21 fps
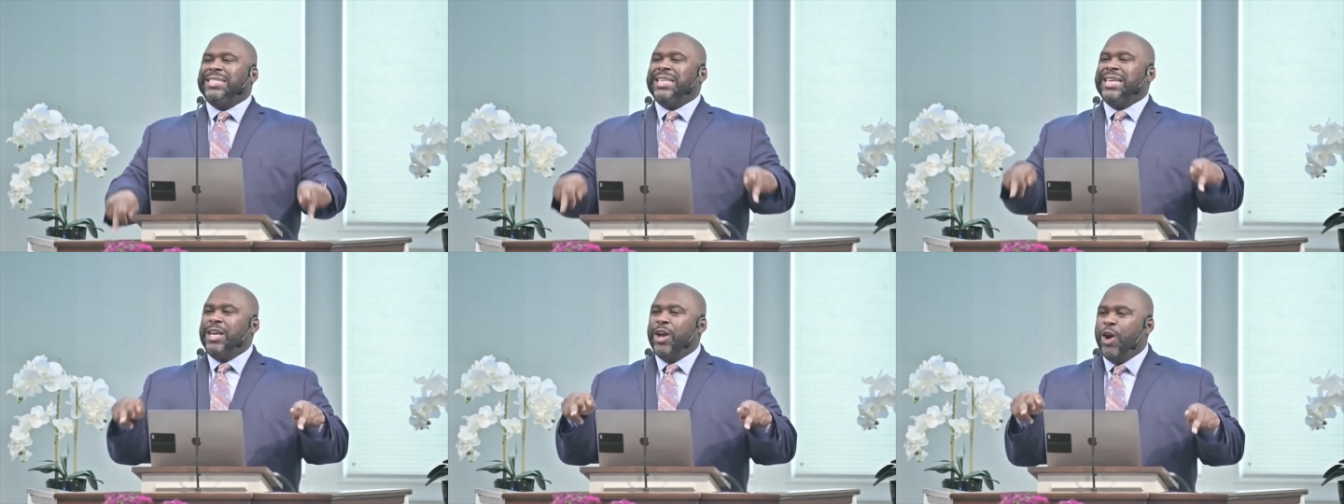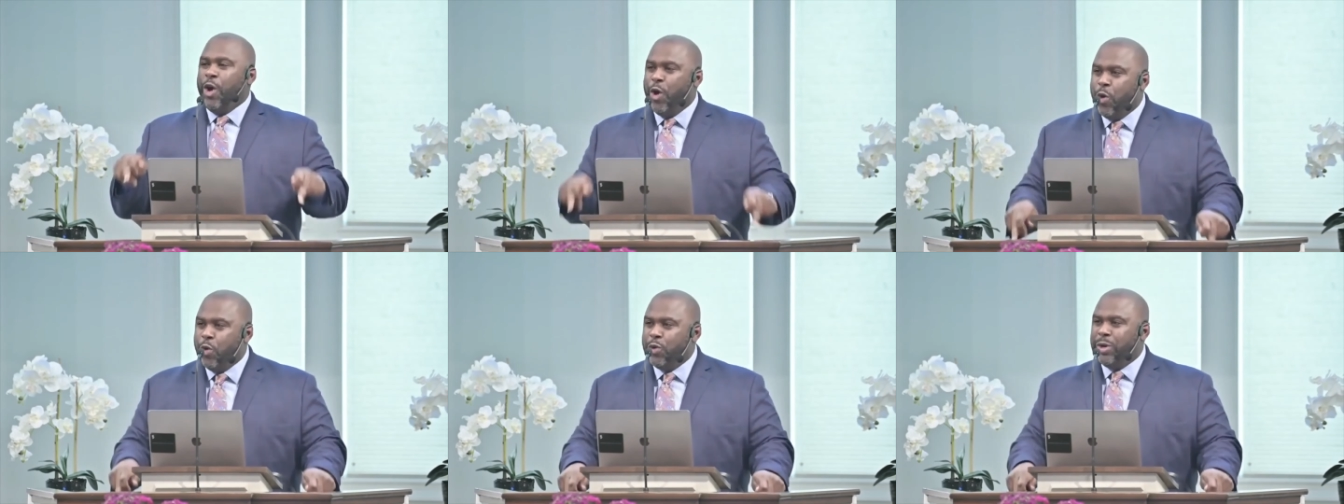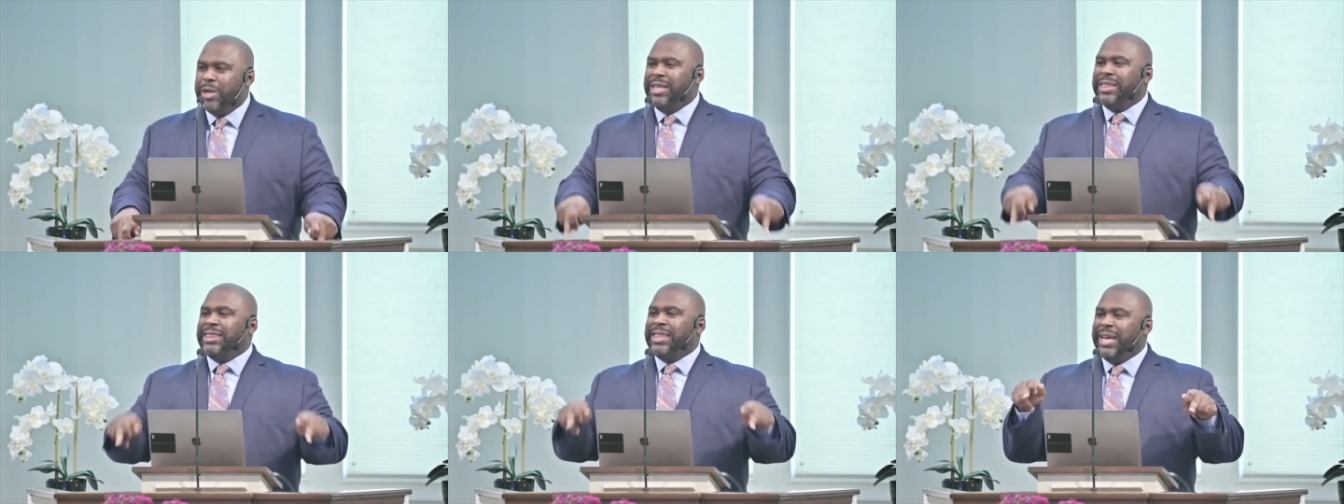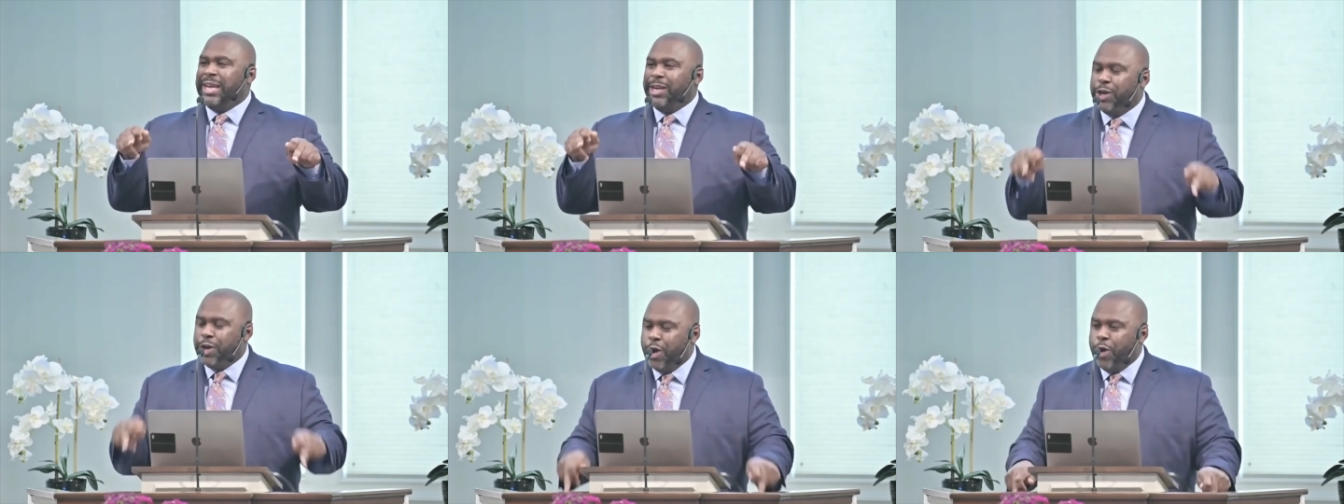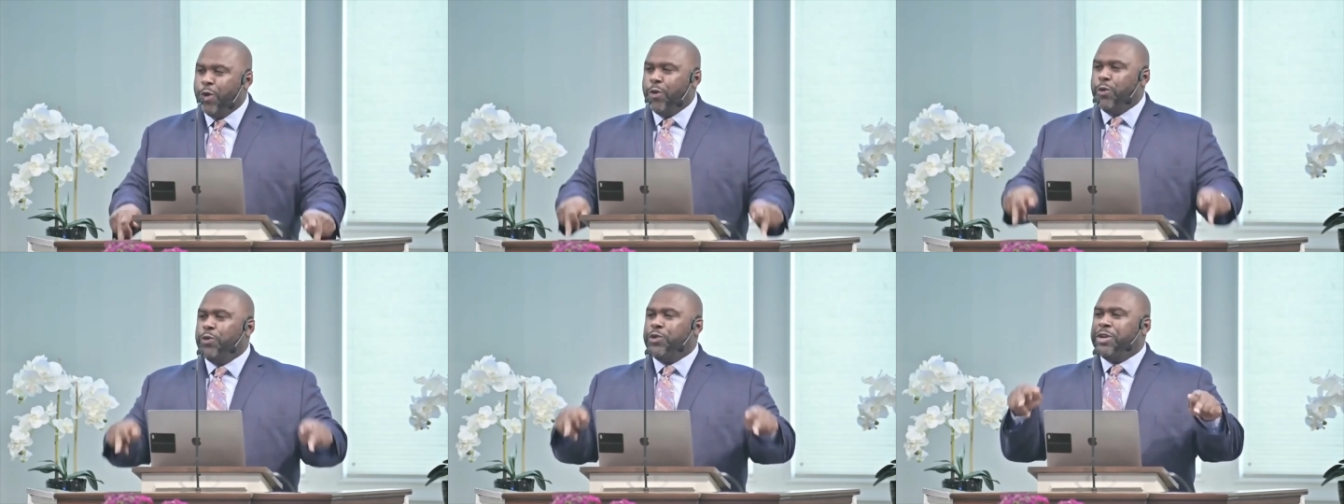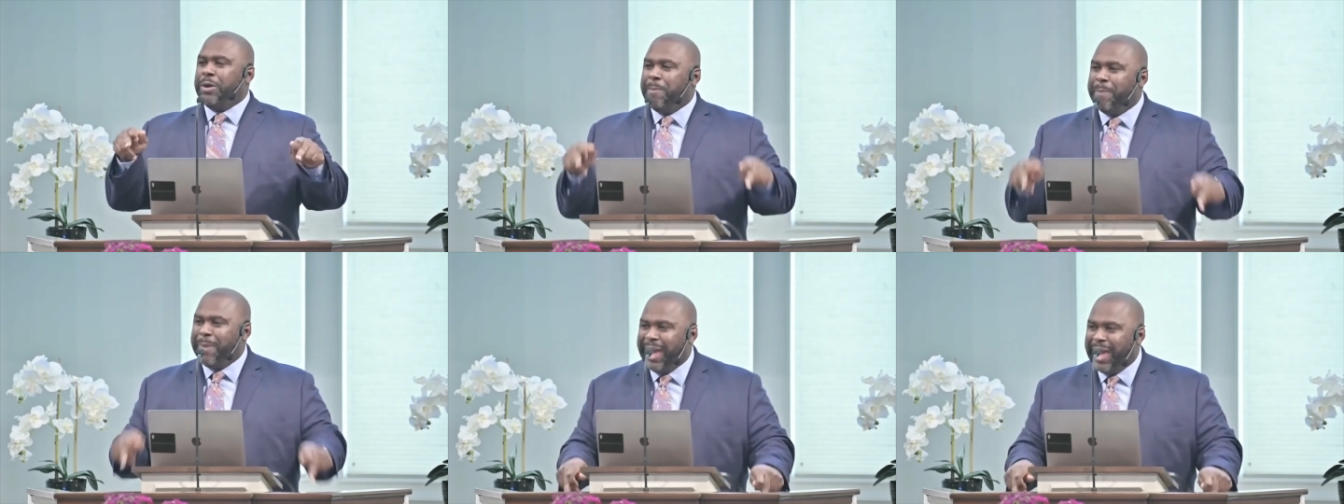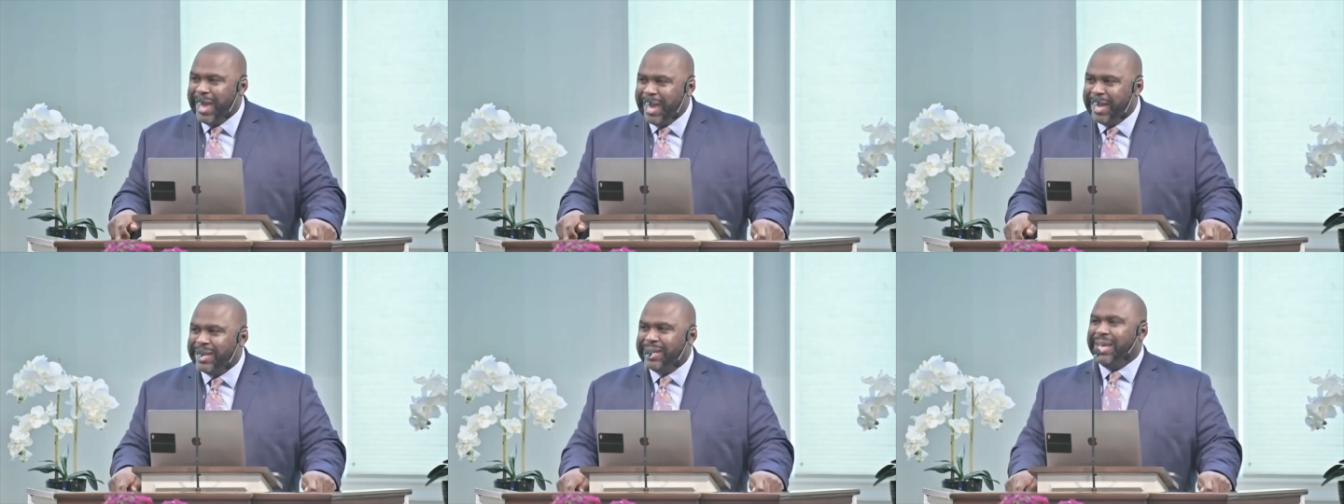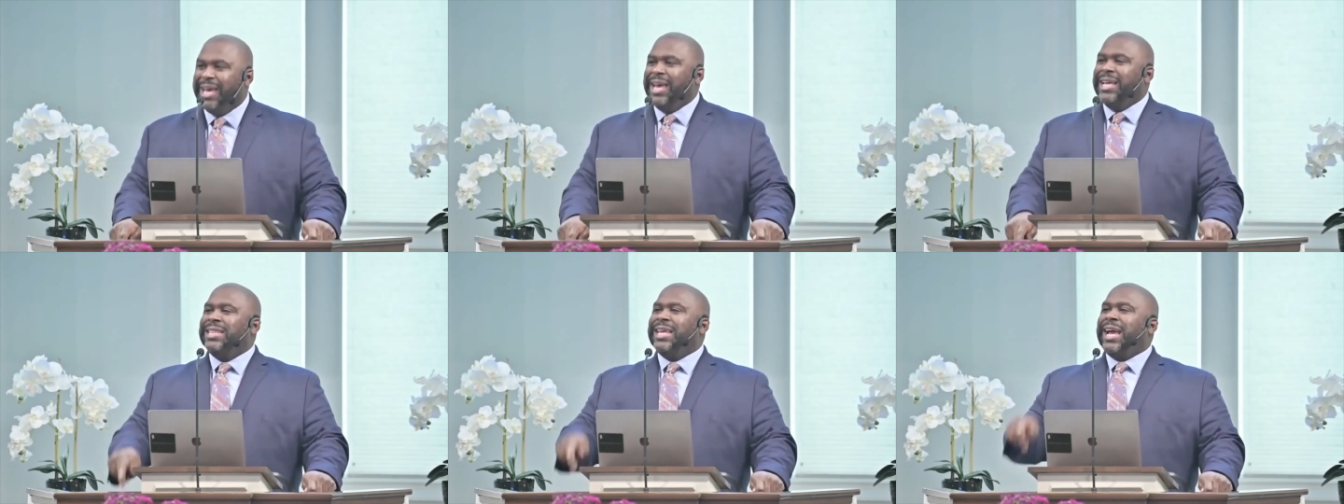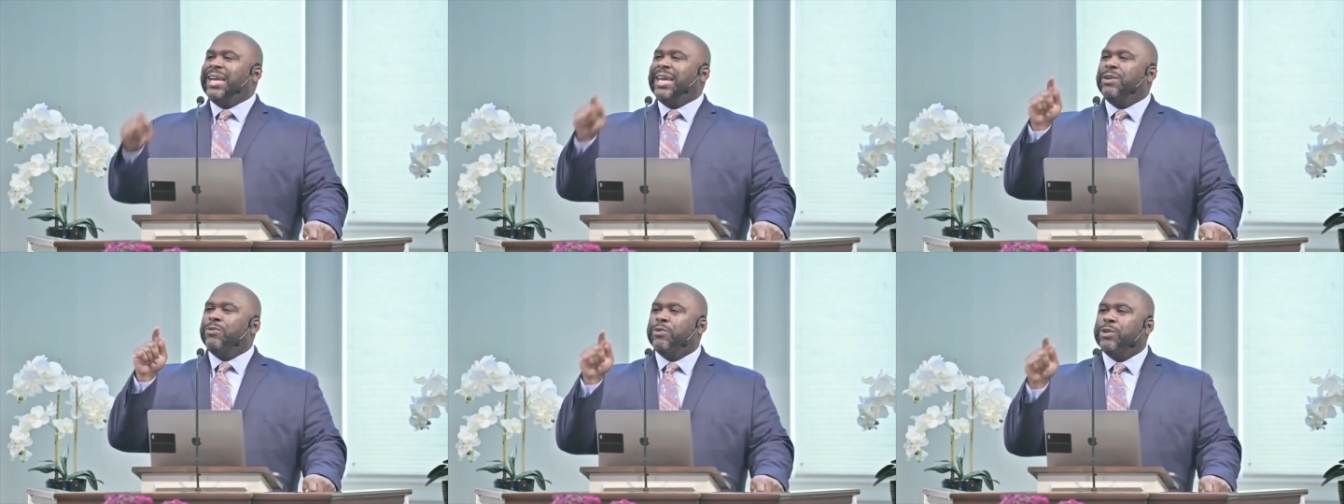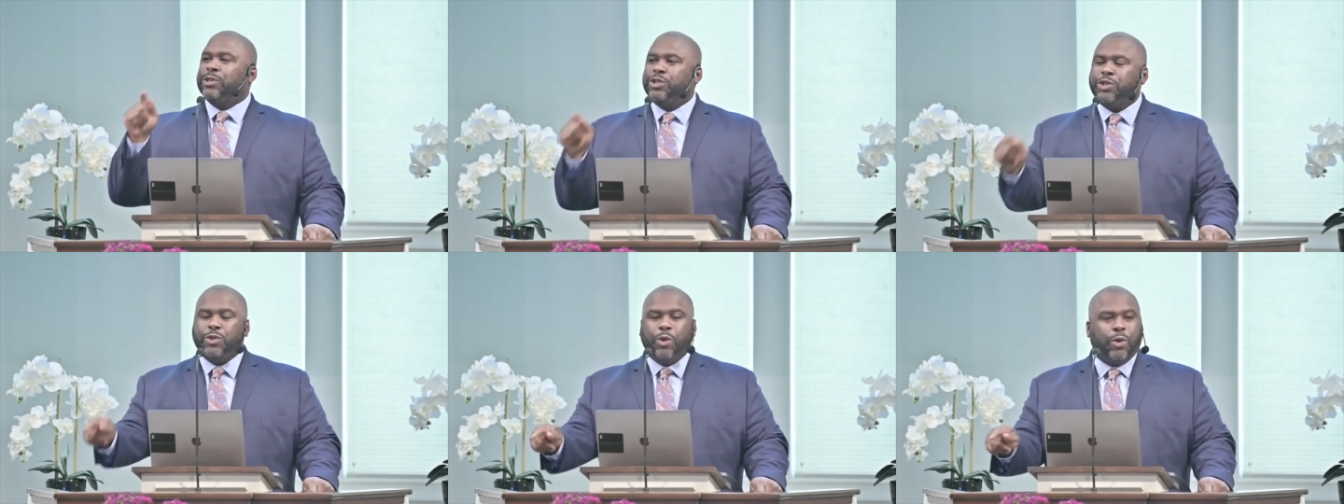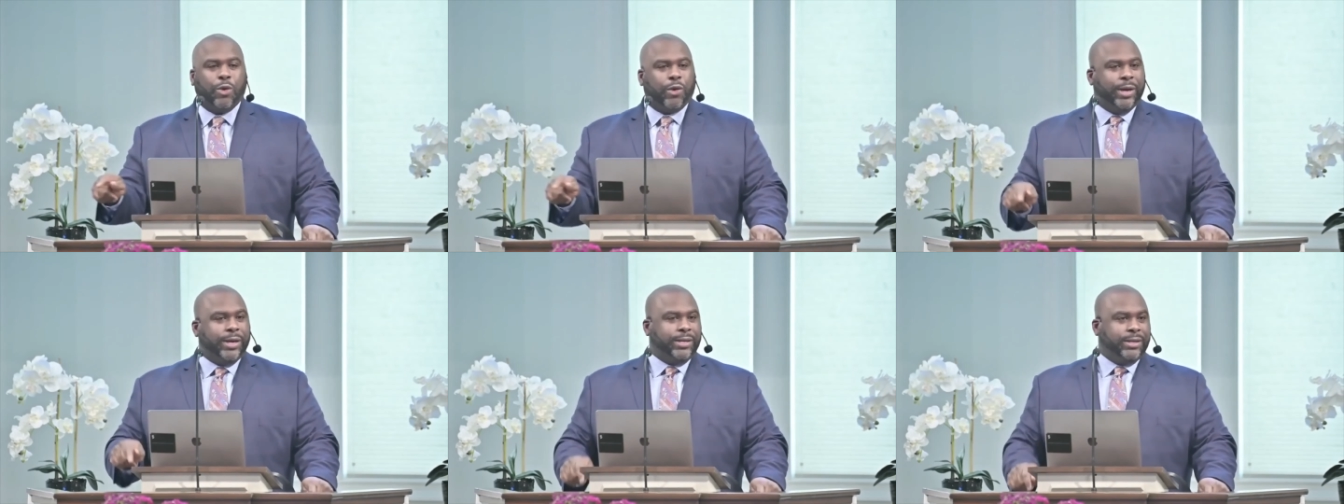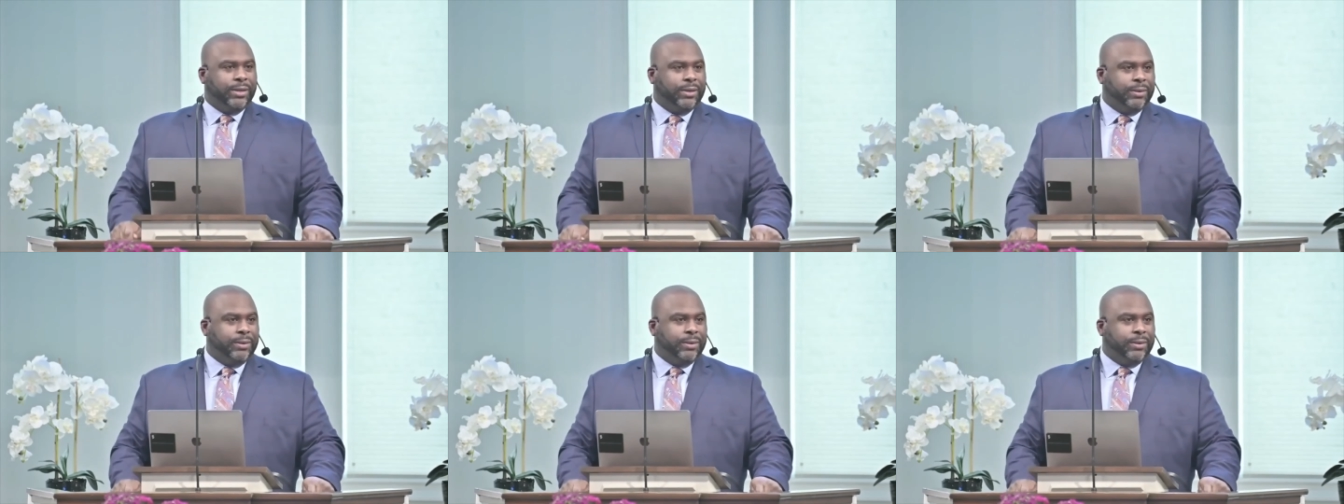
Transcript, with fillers: the only thing known to man that can restore it.